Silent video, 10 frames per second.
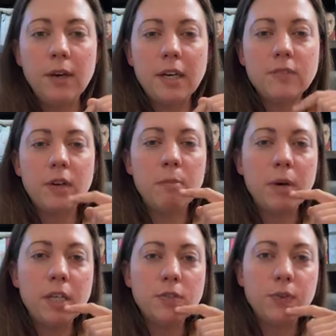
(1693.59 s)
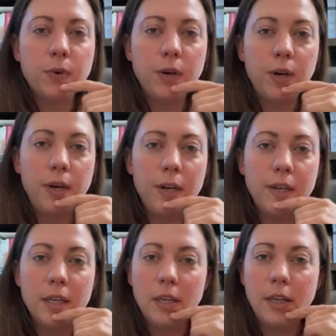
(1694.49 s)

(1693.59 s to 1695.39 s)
you guys very much for